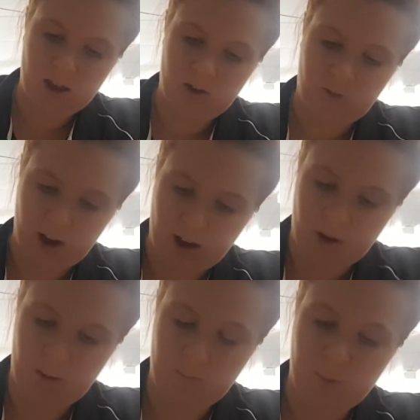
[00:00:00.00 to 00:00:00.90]
if I
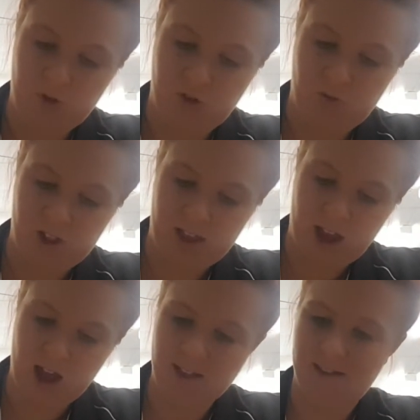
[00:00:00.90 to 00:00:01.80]
push it really
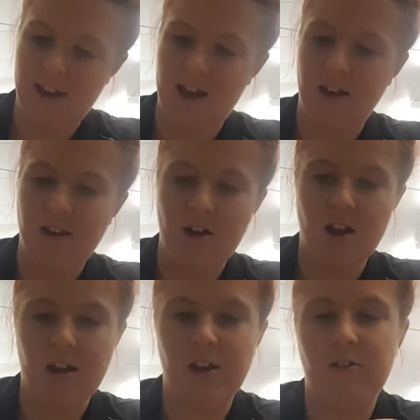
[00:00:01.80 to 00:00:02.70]
hard down,
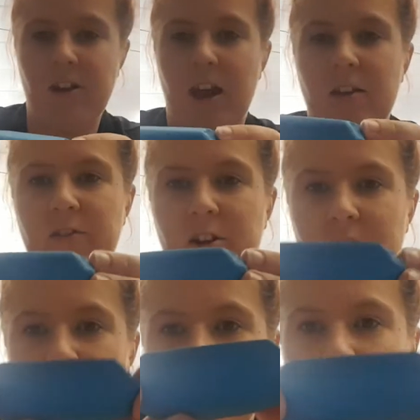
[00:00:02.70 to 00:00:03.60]
I can create a very